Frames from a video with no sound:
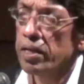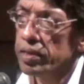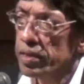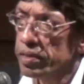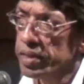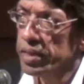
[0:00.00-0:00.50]

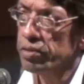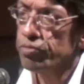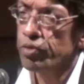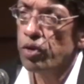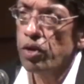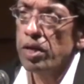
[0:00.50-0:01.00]
the need
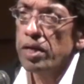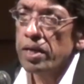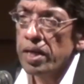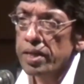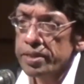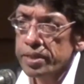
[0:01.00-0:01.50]
for
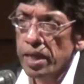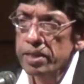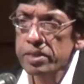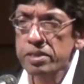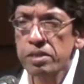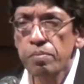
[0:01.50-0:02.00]
a
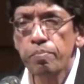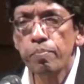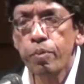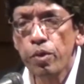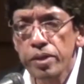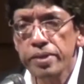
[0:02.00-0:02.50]
just
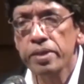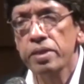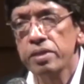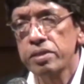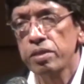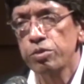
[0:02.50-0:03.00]

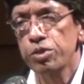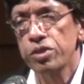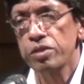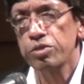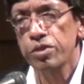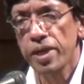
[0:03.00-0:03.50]
political
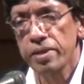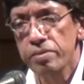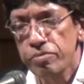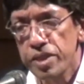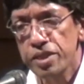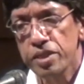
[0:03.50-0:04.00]
solution so that
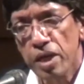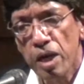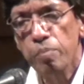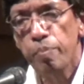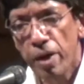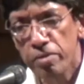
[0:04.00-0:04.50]
we share
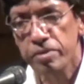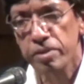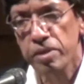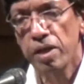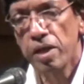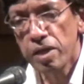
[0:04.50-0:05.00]
power.
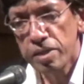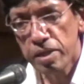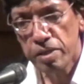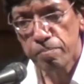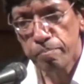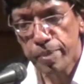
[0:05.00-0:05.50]
The
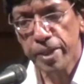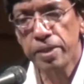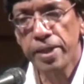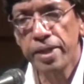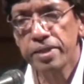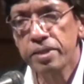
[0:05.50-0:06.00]
big
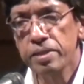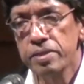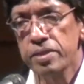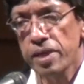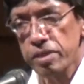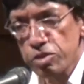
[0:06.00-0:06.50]

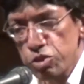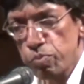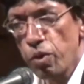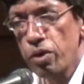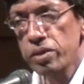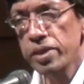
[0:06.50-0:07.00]
nations and the
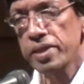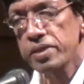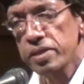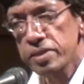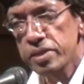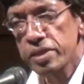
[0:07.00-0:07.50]
small
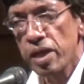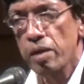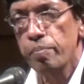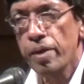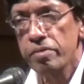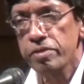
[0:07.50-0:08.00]
nations share
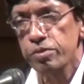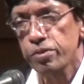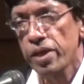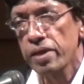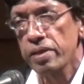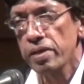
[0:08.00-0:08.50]
power
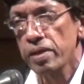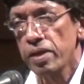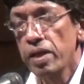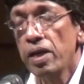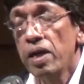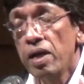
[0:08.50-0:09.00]
together.
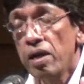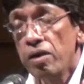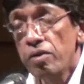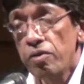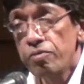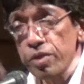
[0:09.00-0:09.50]

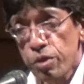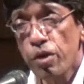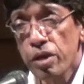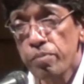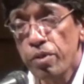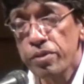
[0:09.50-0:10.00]
We
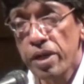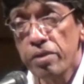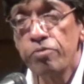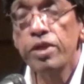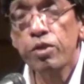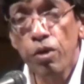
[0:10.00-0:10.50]
talk about that.
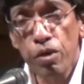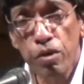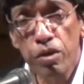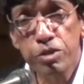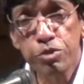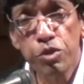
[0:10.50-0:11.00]
We talk
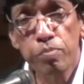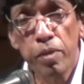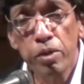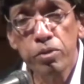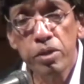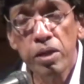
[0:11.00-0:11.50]
also
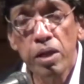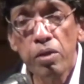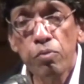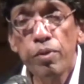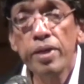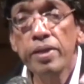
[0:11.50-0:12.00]
about
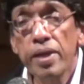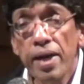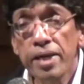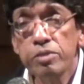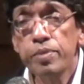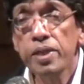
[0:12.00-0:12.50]
when there
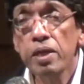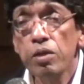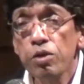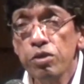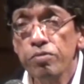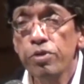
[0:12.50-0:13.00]
has been a
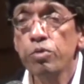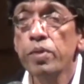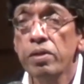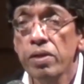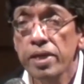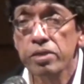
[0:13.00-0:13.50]
lot of
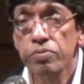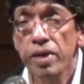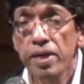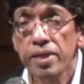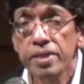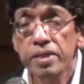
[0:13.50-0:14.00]
human rights
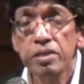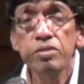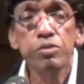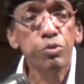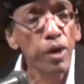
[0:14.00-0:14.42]
violations, you